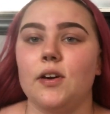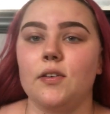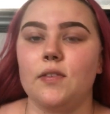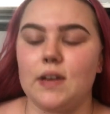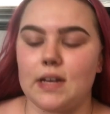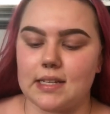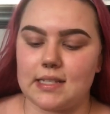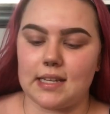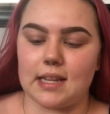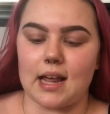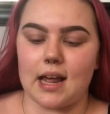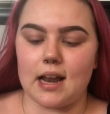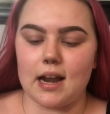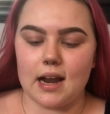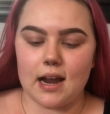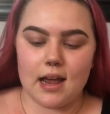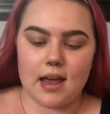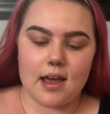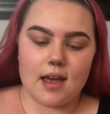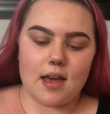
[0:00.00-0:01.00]
know if you can see that,
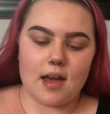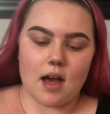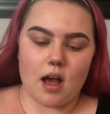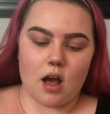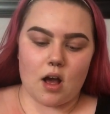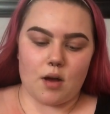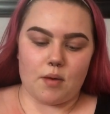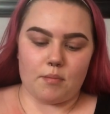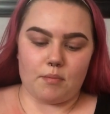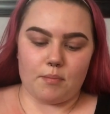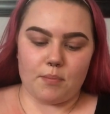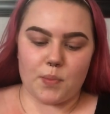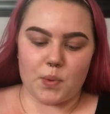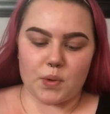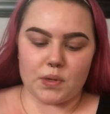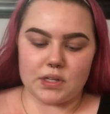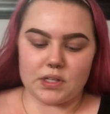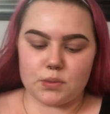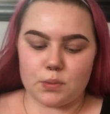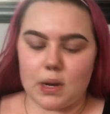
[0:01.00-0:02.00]

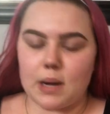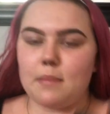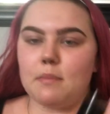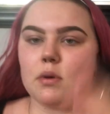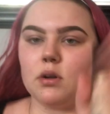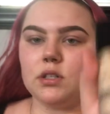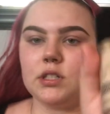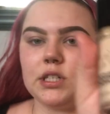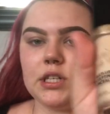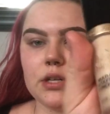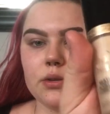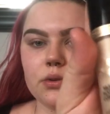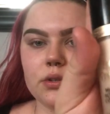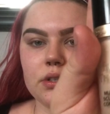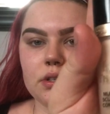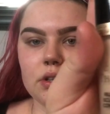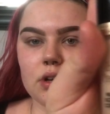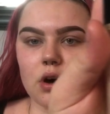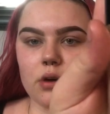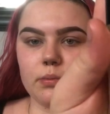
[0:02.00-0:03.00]
Born This Way
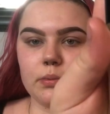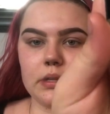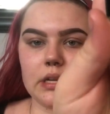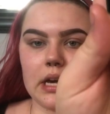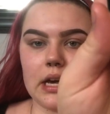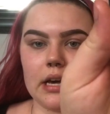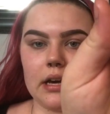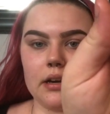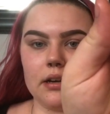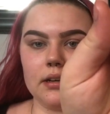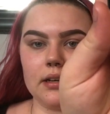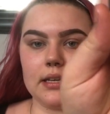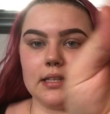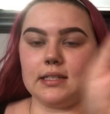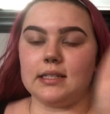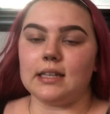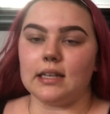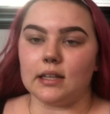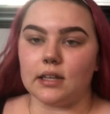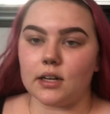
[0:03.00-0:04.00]
Multi-Use Sculpting
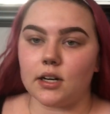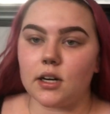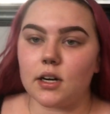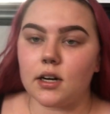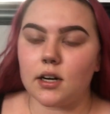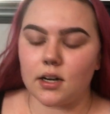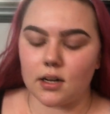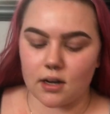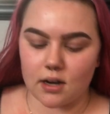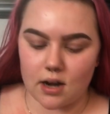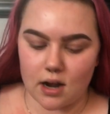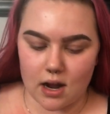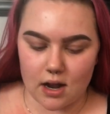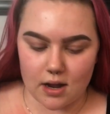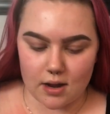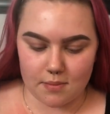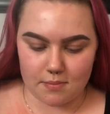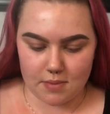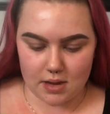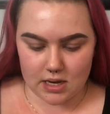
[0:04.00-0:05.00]
Concealer
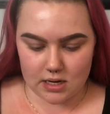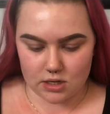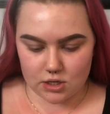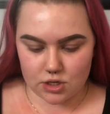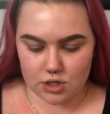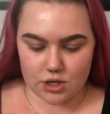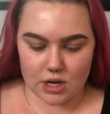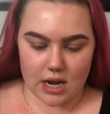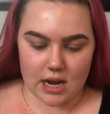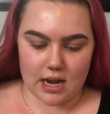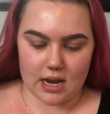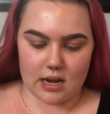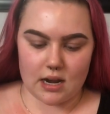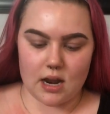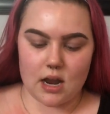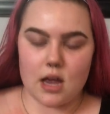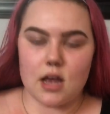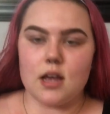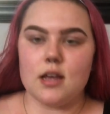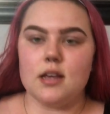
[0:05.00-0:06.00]
in shade